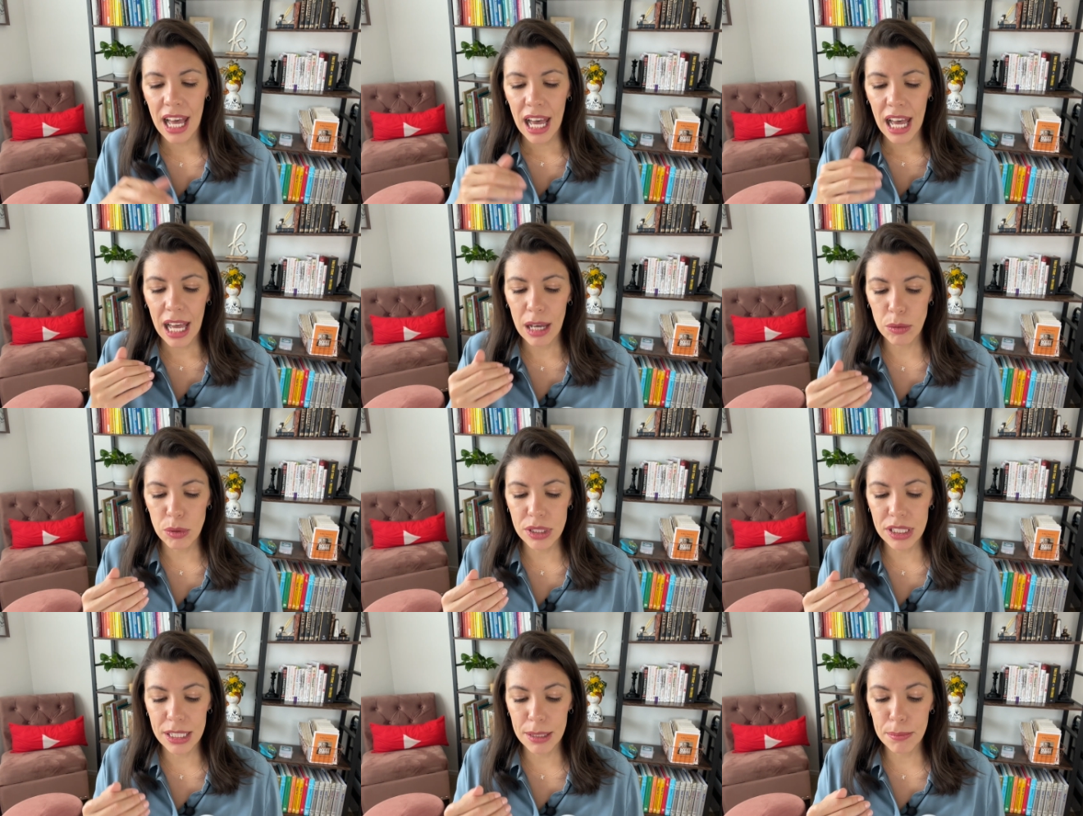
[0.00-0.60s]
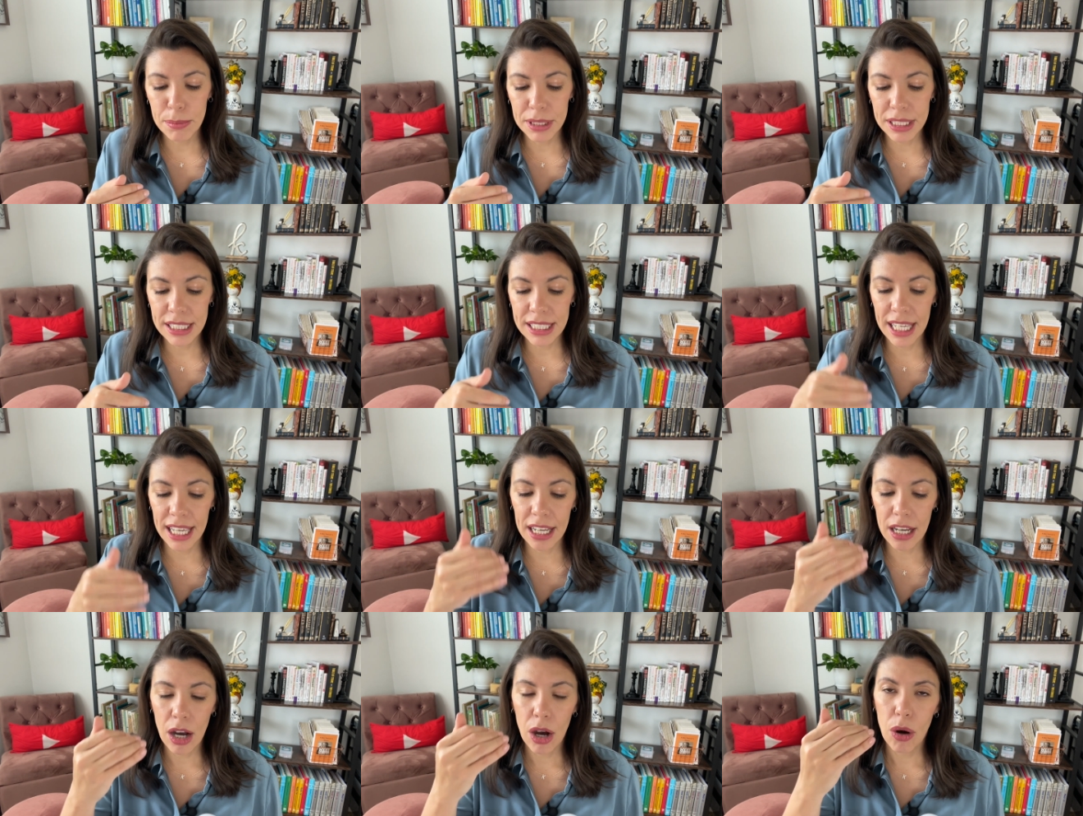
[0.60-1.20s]
I will simply
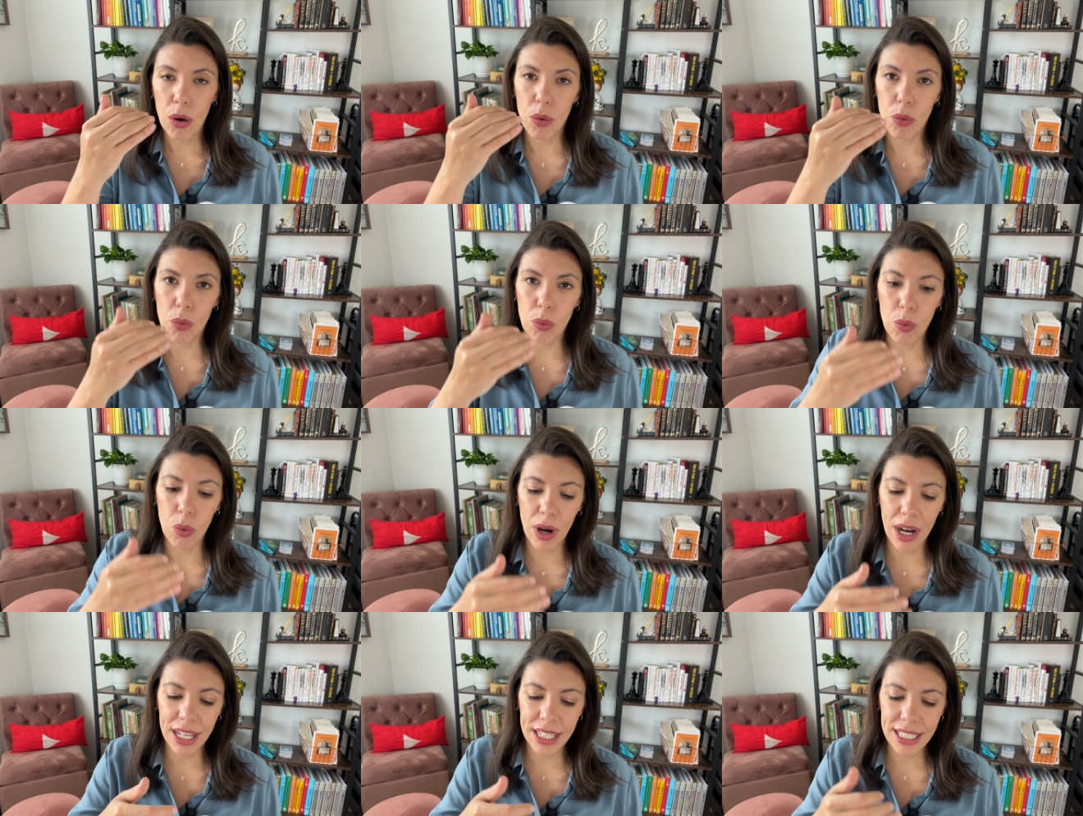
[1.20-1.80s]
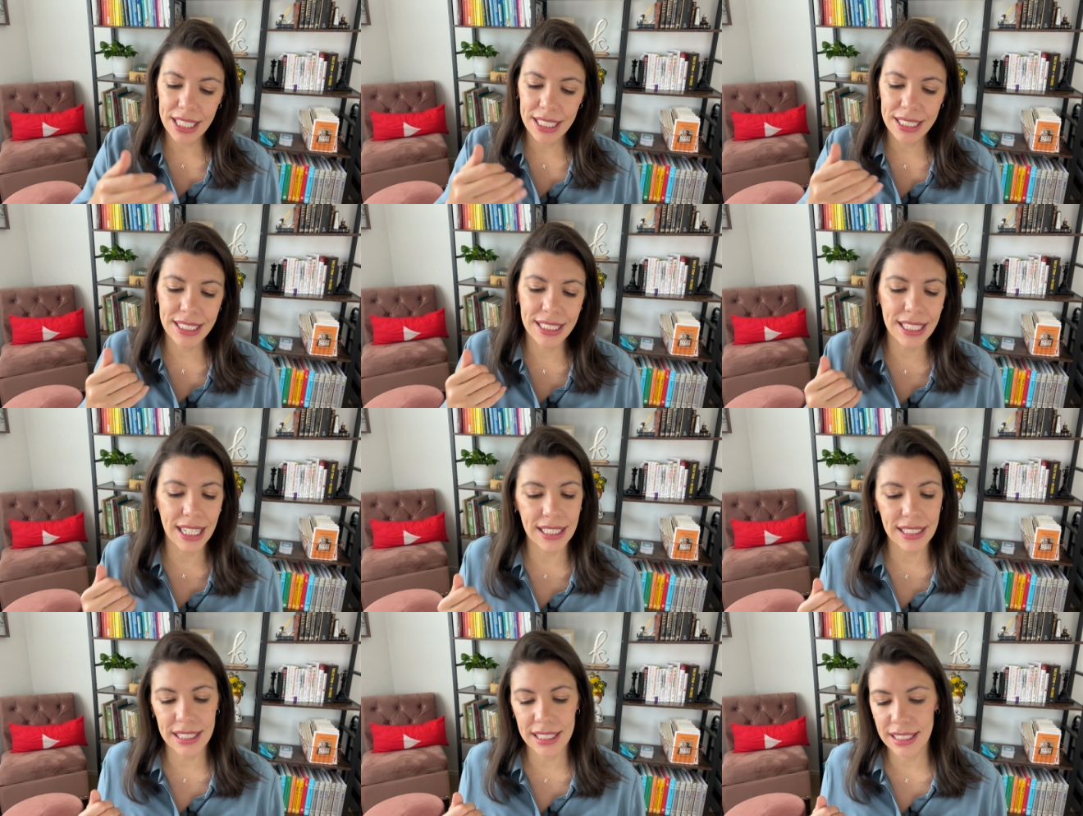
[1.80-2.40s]
take one
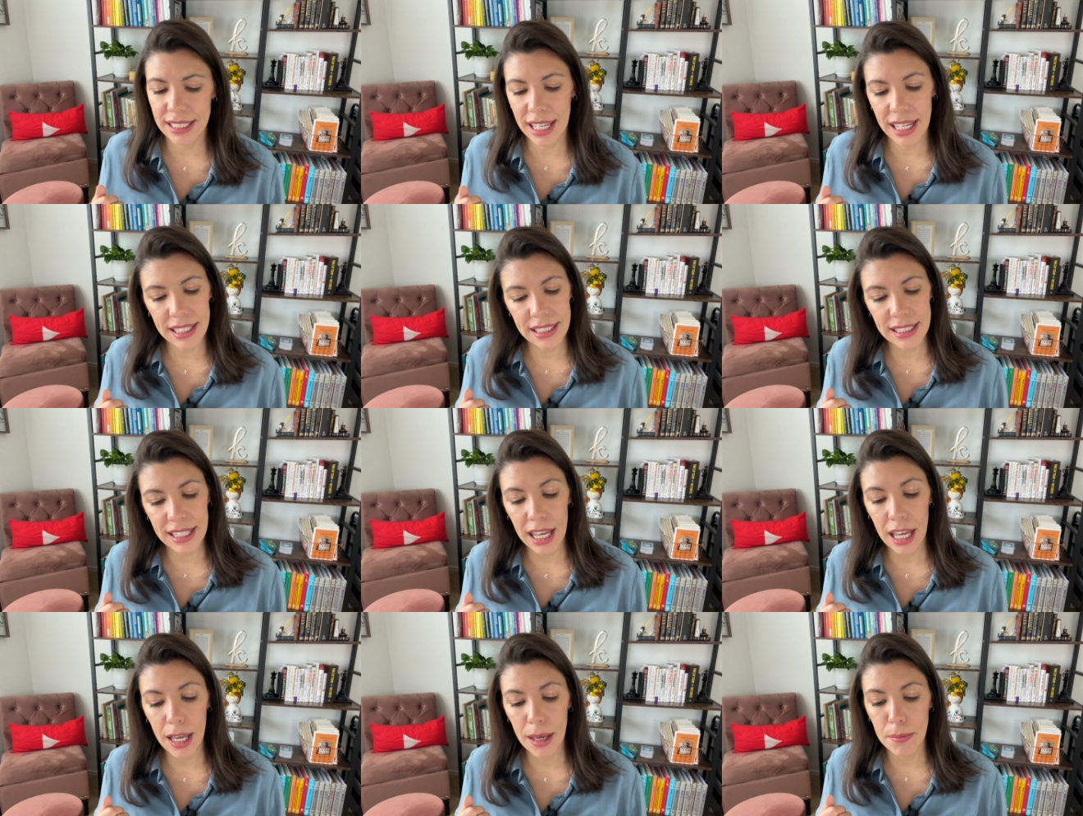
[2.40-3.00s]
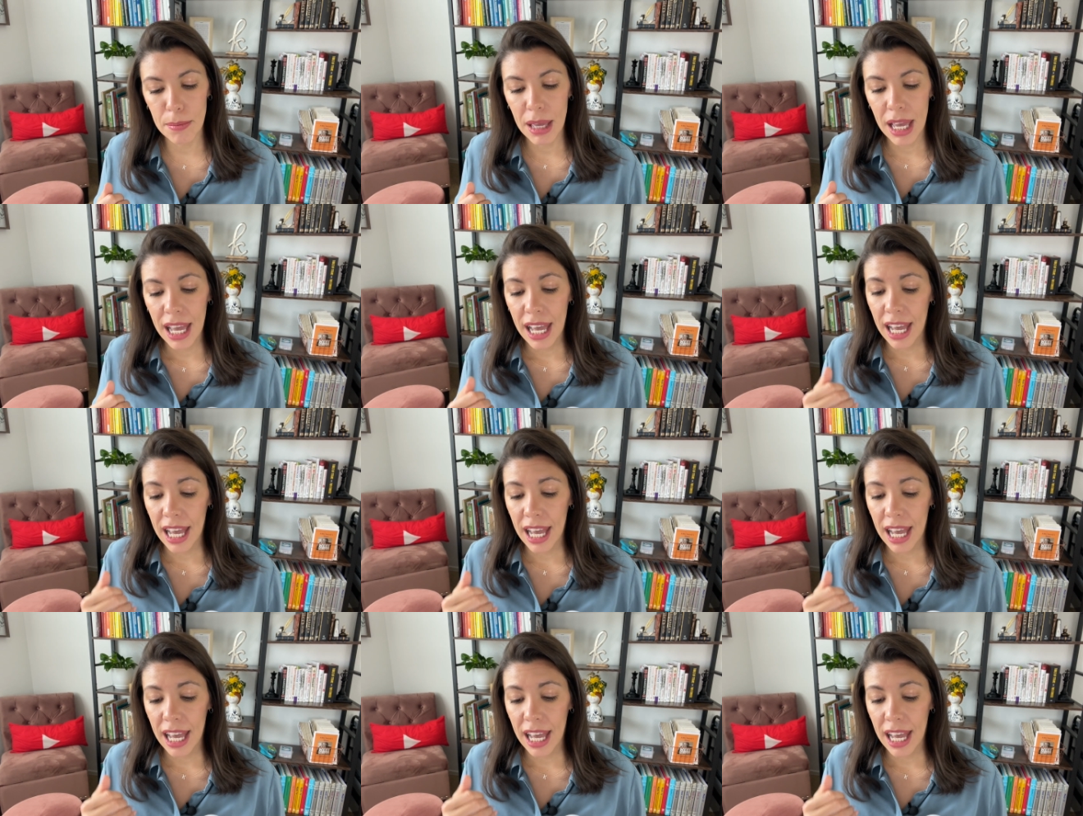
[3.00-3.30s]
sentence at a time.